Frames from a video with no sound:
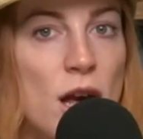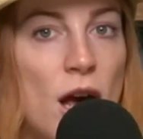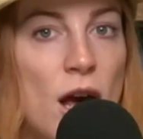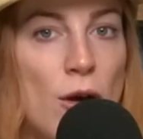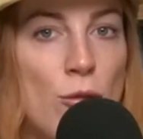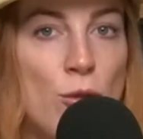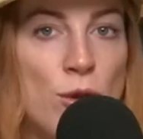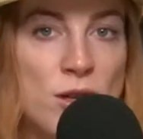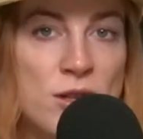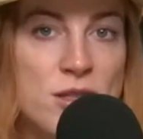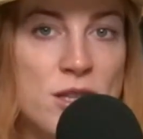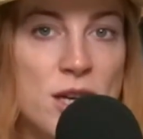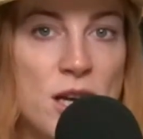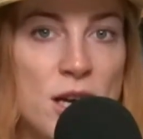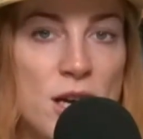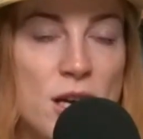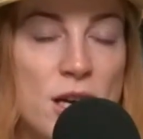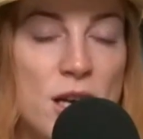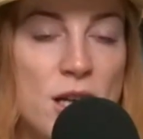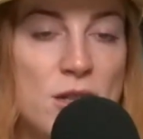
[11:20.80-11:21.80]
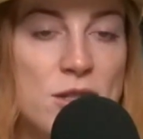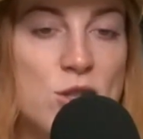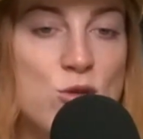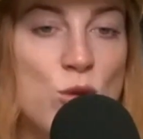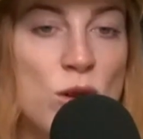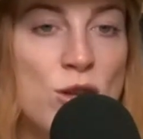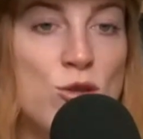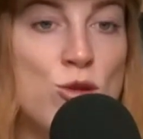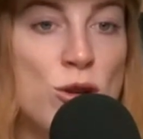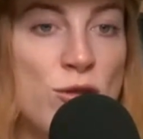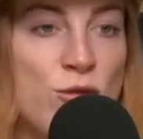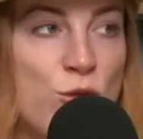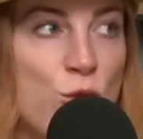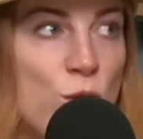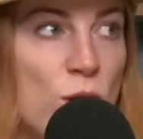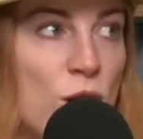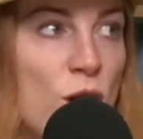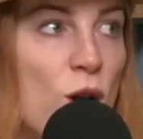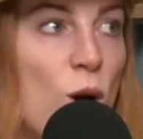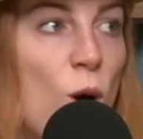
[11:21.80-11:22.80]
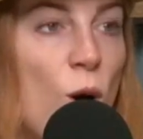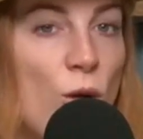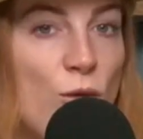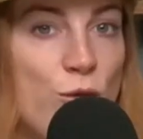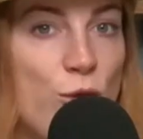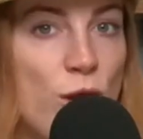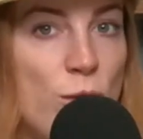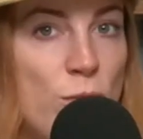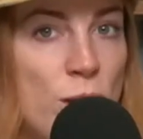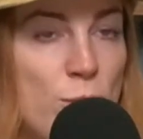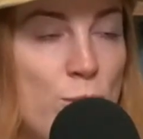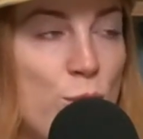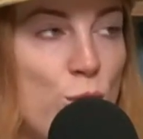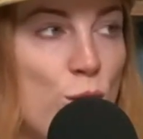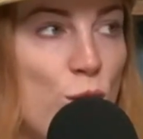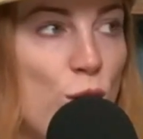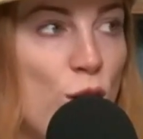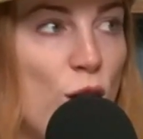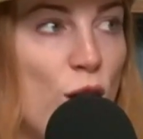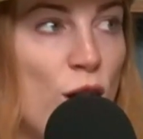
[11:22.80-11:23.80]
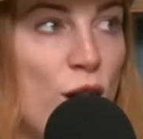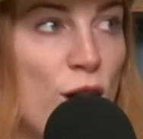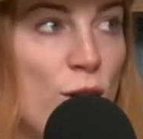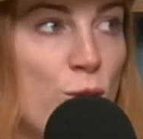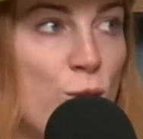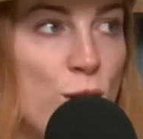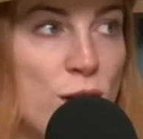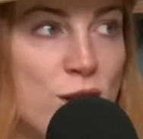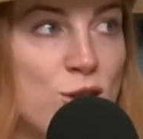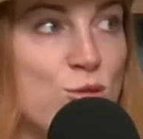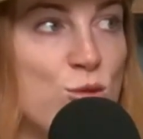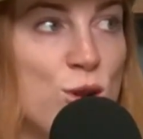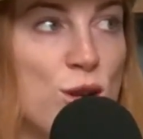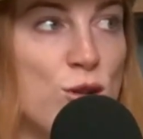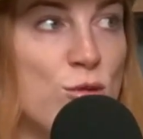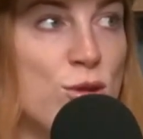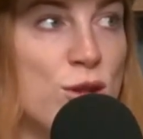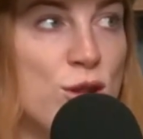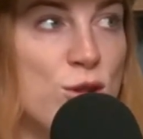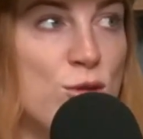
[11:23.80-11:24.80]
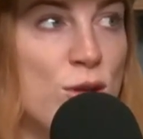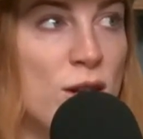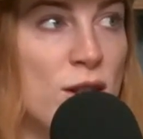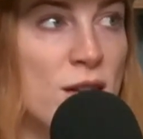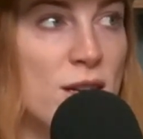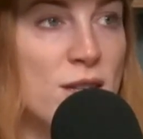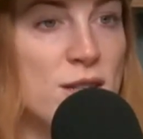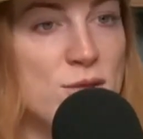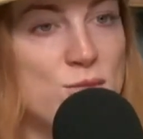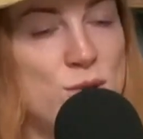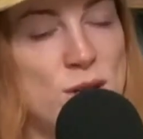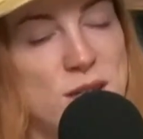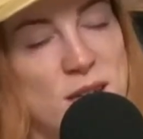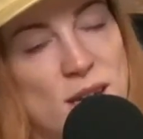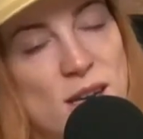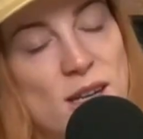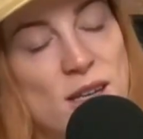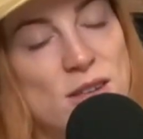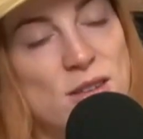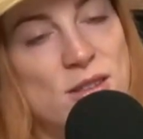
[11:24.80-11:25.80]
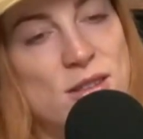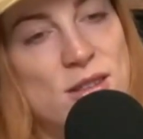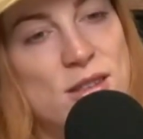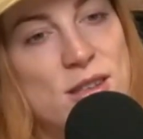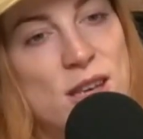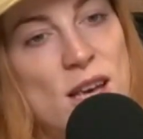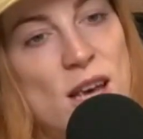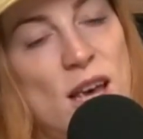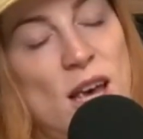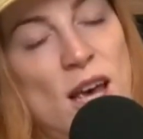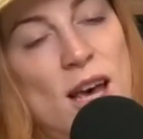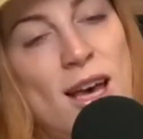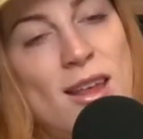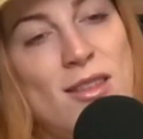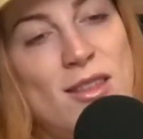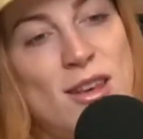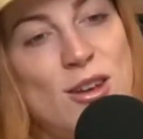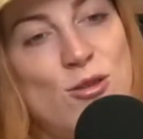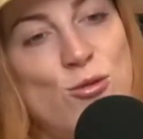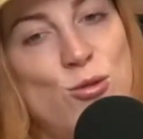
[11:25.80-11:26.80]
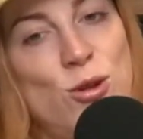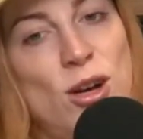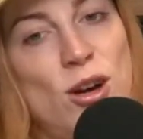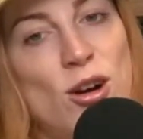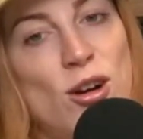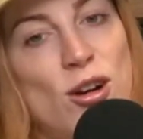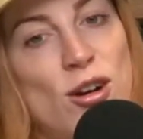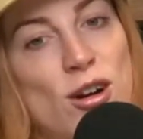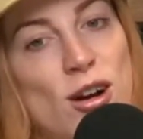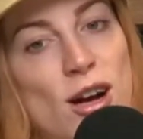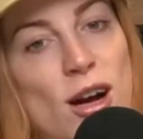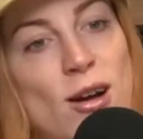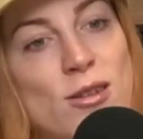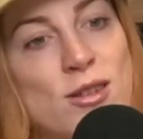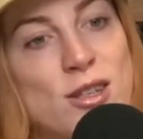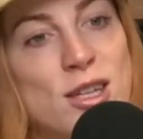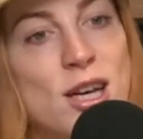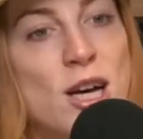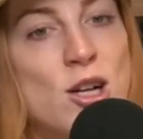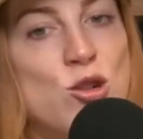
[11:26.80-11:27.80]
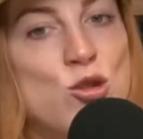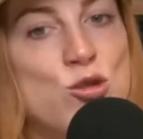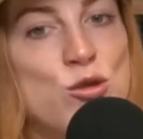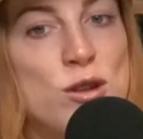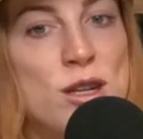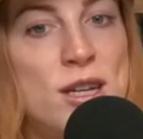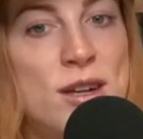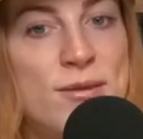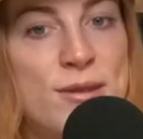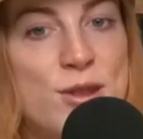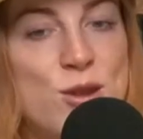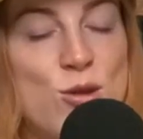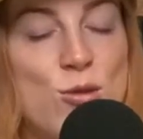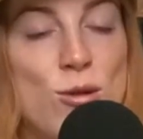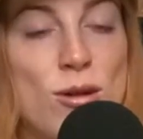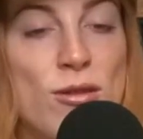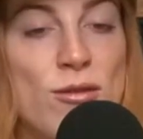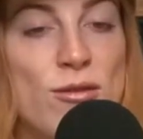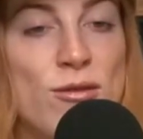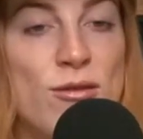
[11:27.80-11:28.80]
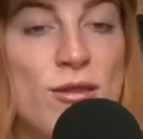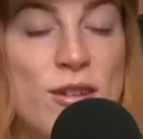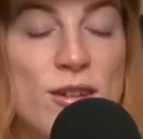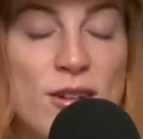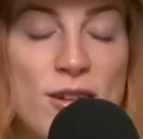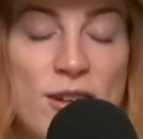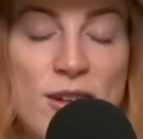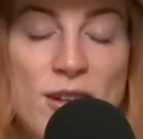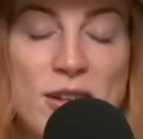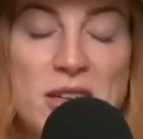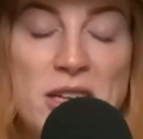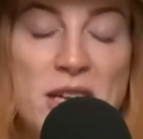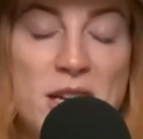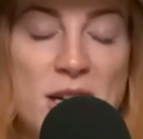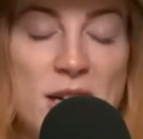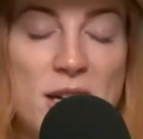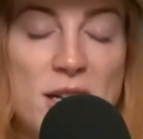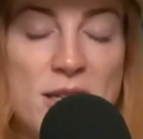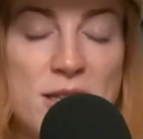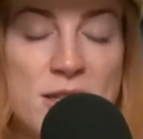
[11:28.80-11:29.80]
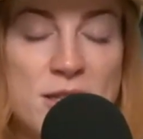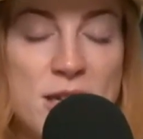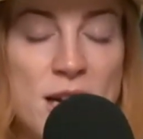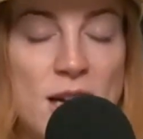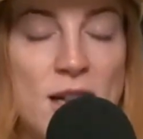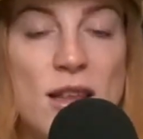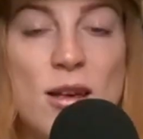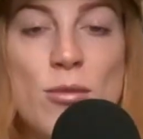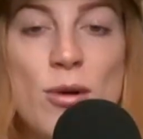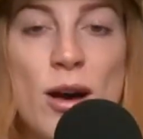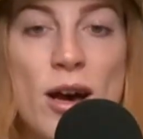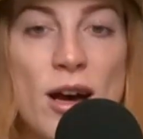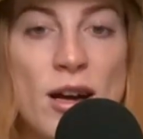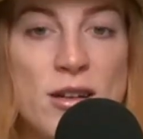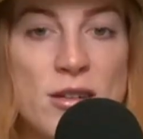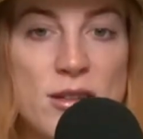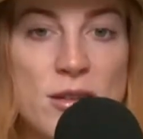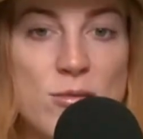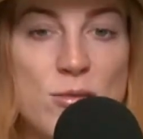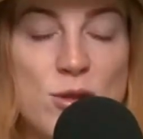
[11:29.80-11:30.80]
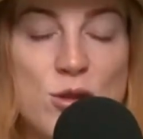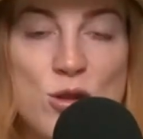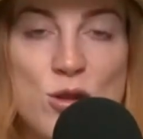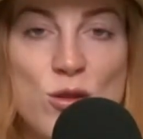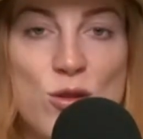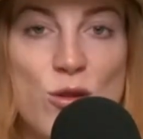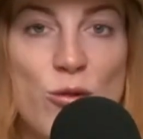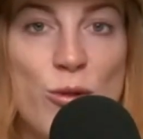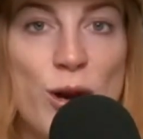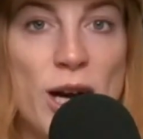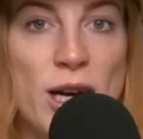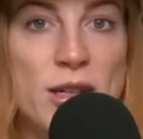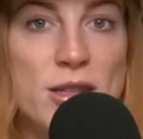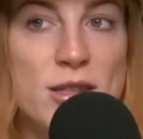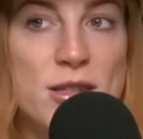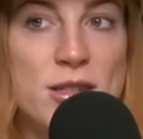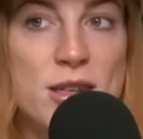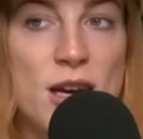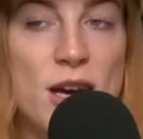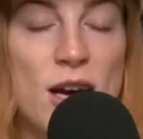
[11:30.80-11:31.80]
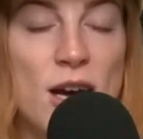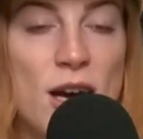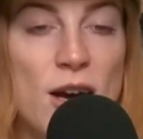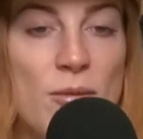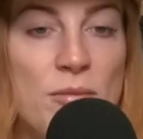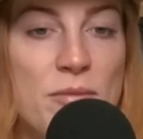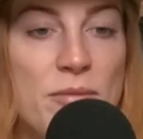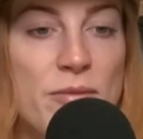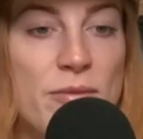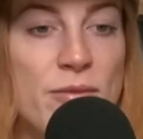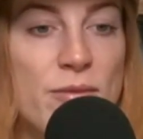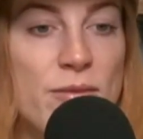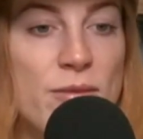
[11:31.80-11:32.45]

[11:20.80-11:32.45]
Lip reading: I want to say it's 2024. Hopefully, people are willing to work with you on this because I think we are, as a country, even though we're insanely behind on maternal rights and